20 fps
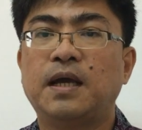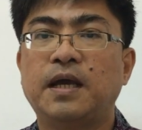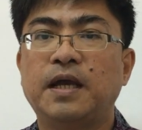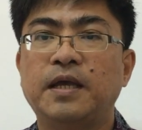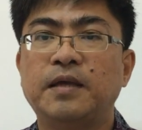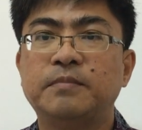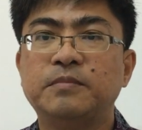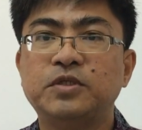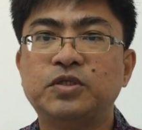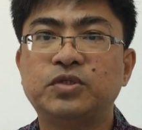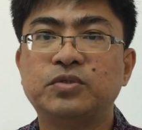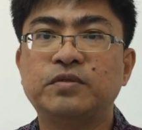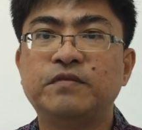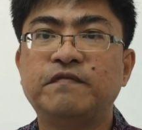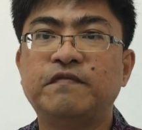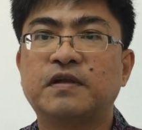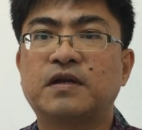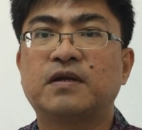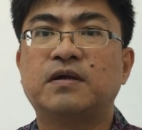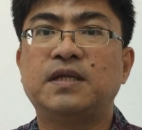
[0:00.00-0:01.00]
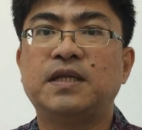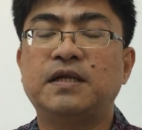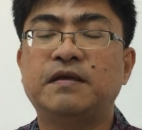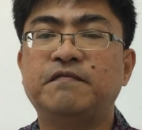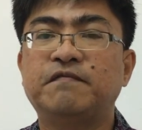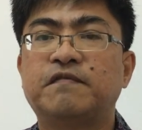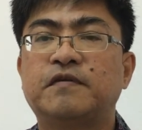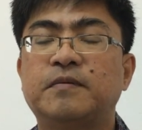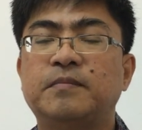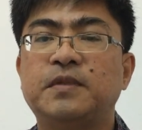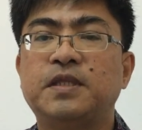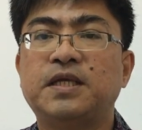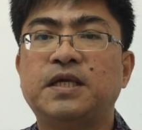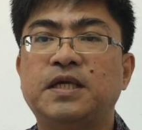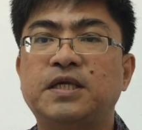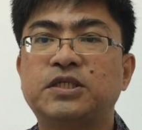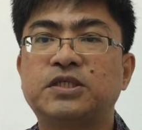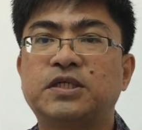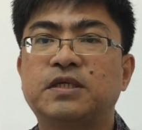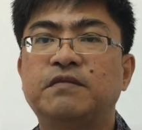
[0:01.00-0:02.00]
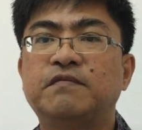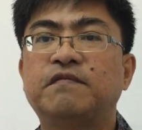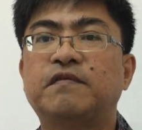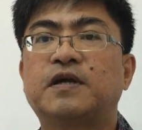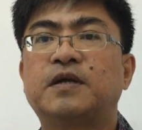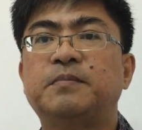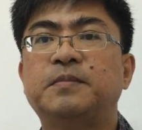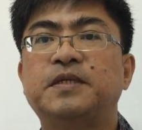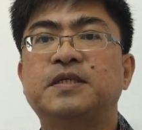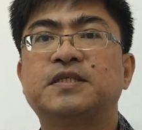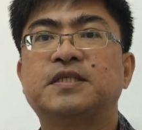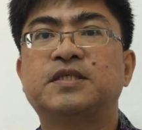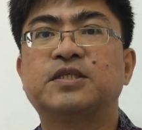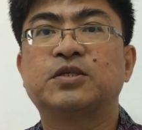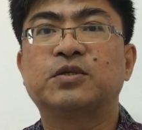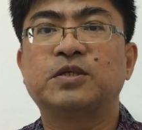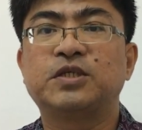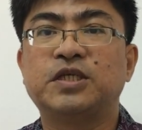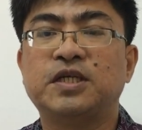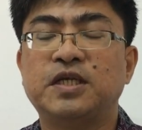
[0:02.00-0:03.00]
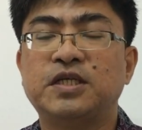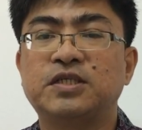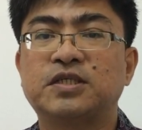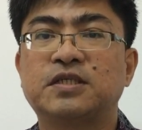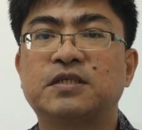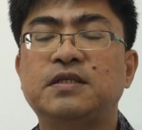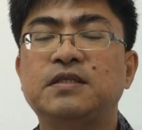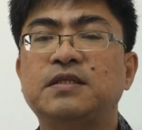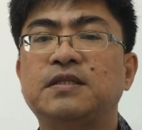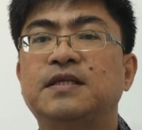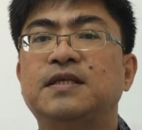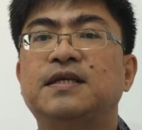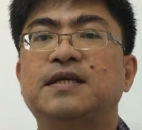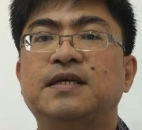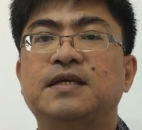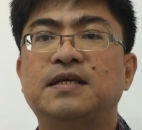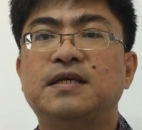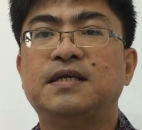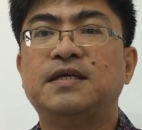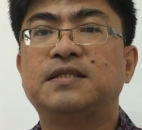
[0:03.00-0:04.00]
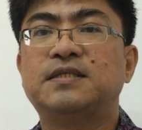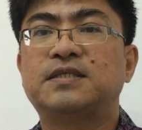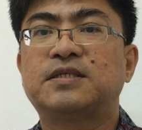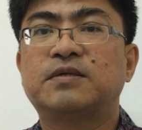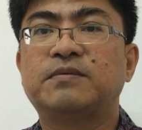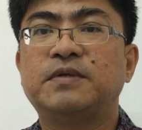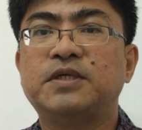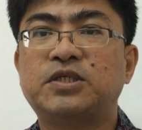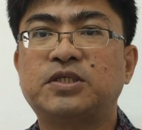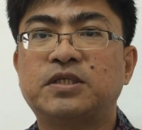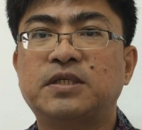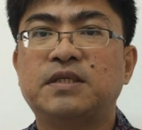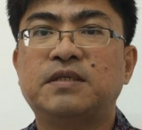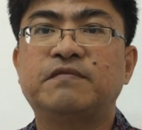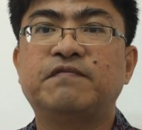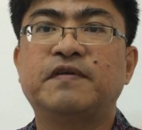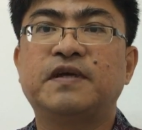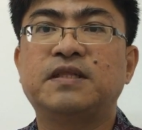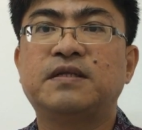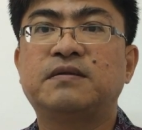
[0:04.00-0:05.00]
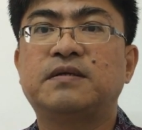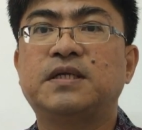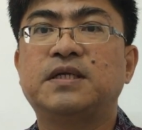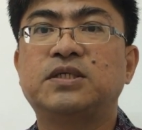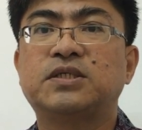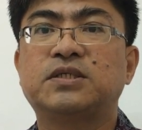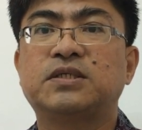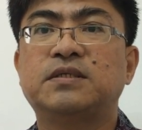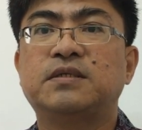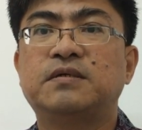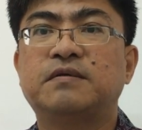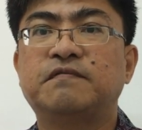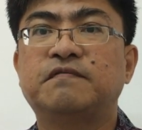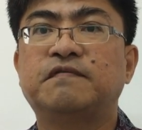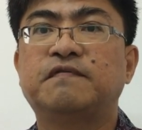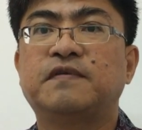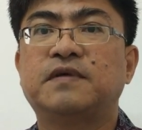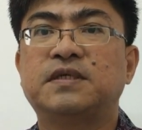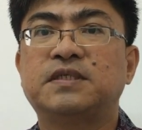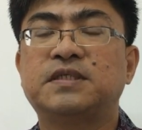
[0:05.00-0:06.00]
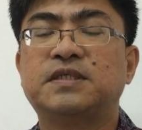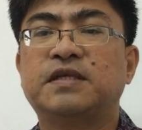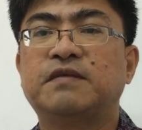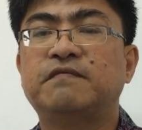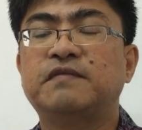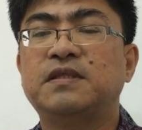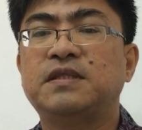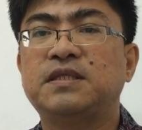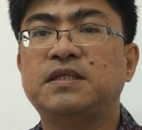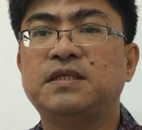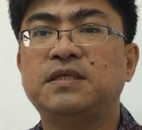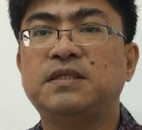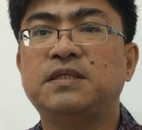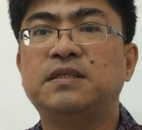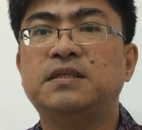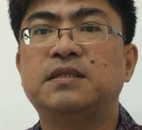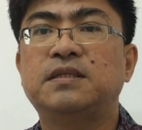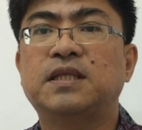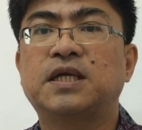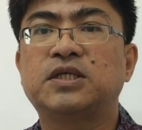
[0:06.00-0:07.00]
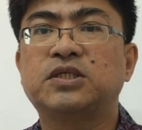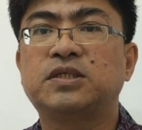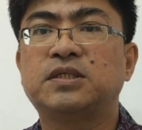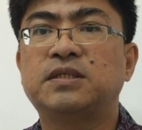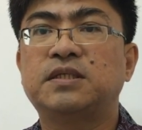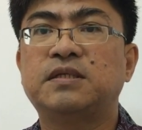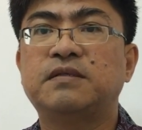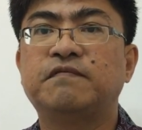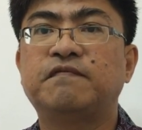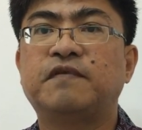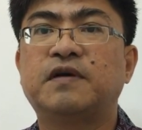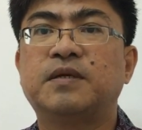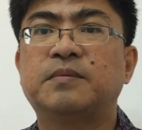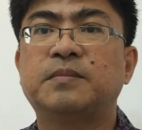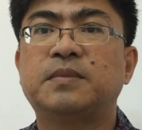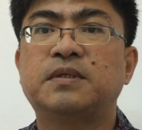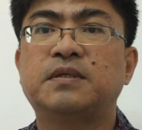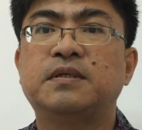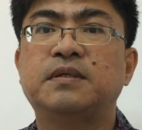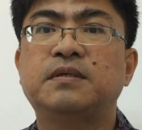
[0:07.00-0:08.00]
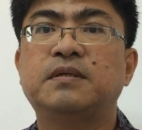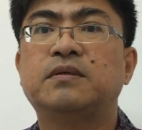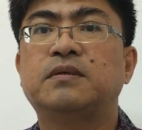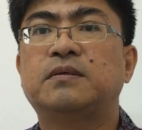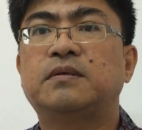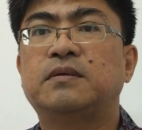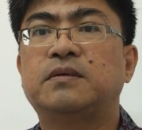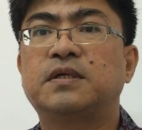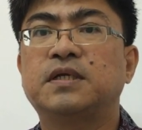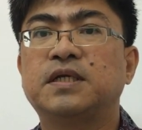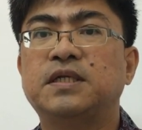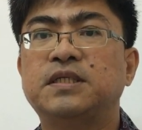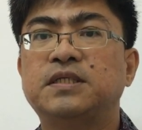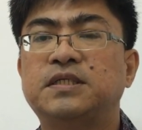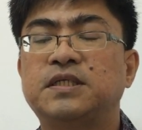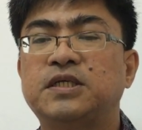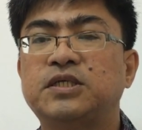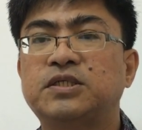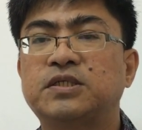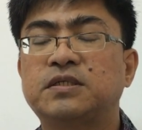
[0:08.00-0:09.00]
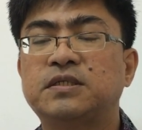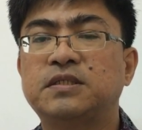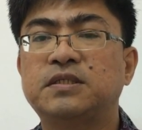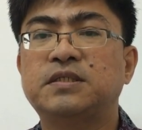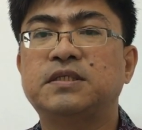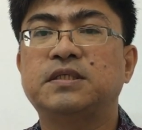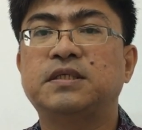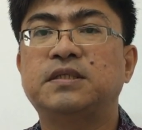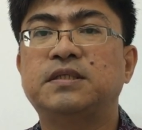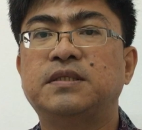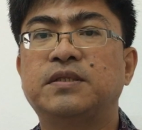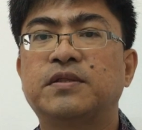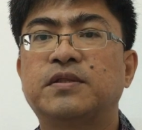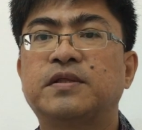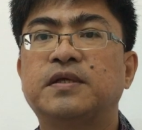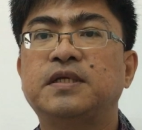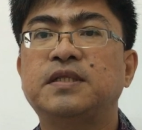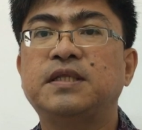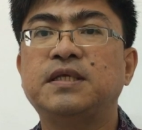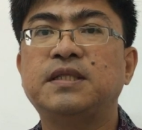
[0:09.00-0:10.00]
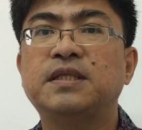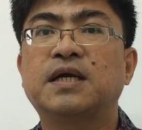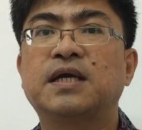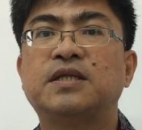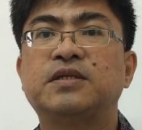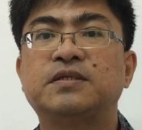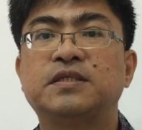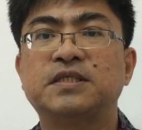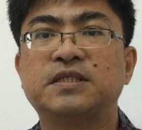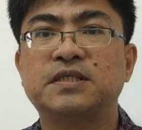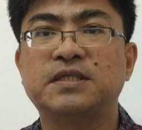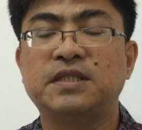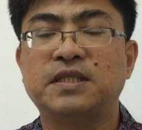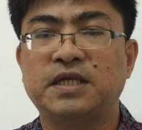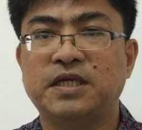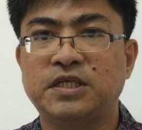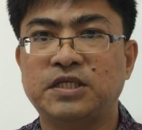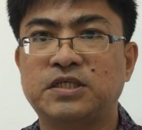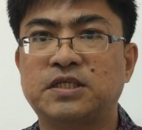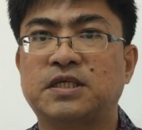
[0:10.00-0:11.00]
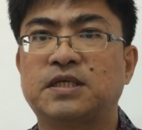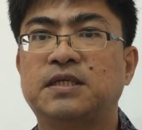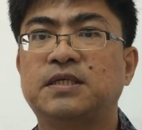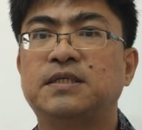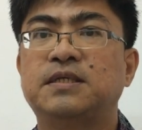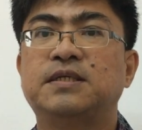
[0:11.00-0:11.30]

I'm Jun Virola from the Asian Farmers Association. It's a regional federation of 17 national farmer organizations in 13 countries in Asia.